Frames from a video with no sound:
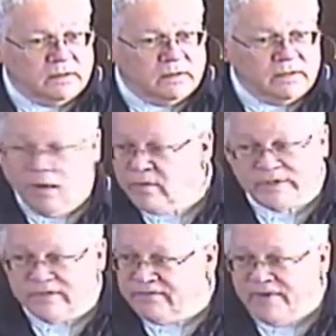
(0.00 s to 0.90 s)
That
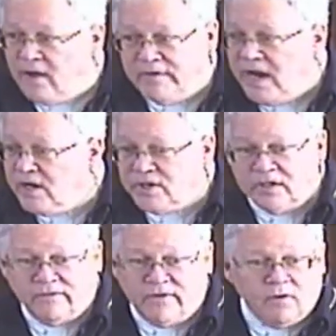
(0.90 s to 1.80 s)
was the
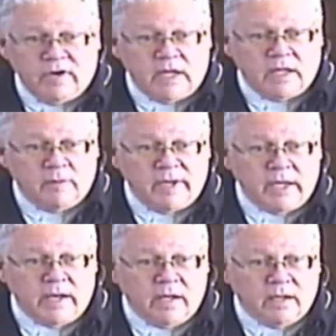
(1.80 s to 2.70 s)
foundation of unity in the
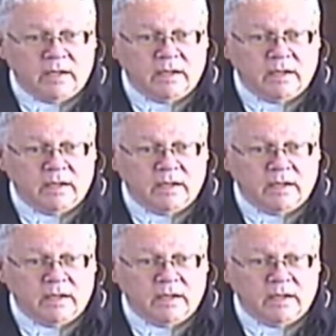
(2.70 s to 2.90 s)
beginning.